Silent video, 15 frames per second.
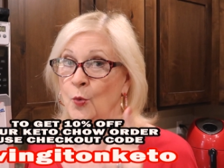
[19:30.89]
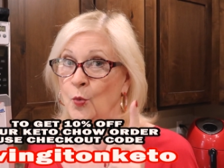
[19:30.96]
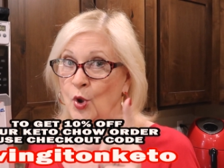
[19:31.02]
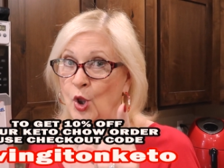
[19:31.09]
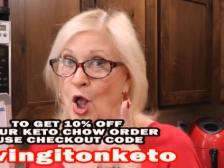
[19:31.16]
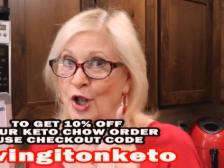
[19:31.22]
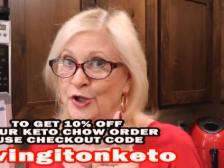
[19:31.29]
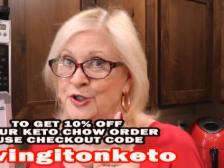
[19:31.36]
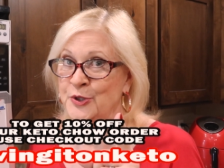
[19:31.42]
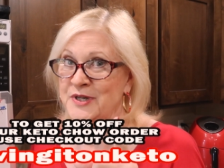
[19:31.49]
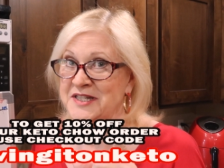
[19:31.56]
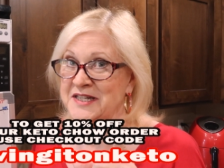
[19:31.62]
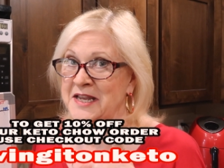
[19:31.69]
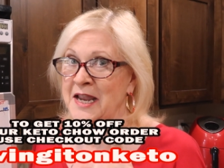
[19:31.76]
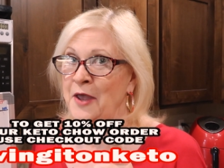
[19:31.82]
We'll all do
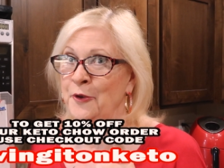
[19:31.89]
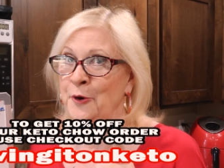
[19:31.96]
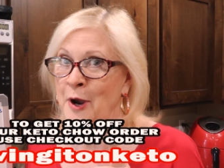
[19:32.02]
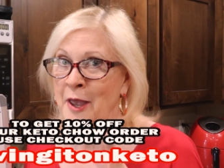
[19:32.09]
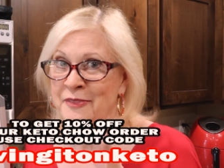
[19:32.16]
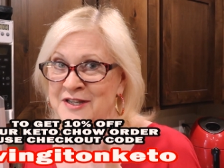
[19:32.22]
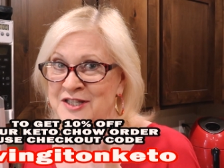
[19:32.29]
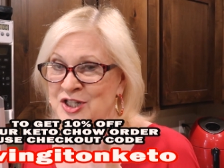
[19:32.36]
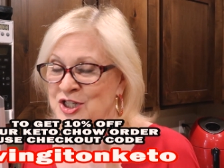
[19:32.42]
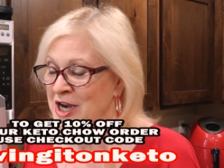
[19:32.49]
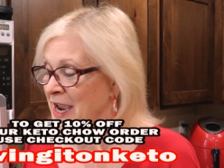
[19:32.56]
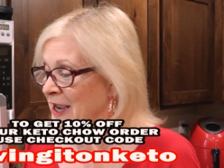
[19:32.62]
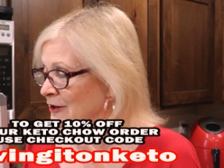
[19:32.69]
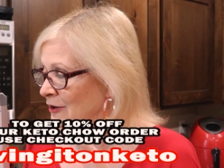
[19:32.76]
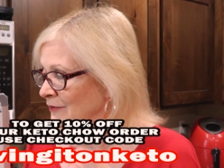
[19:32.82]
it together on this
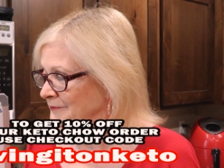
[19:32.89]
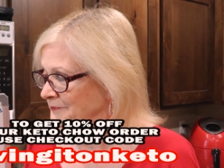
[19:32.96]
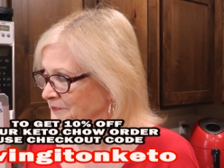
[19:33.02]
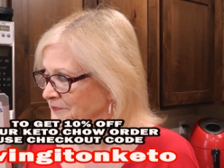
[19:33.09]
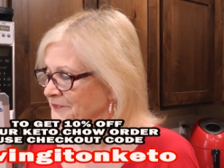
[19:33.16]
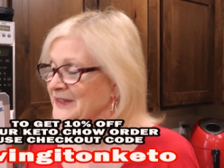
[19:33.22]
channel.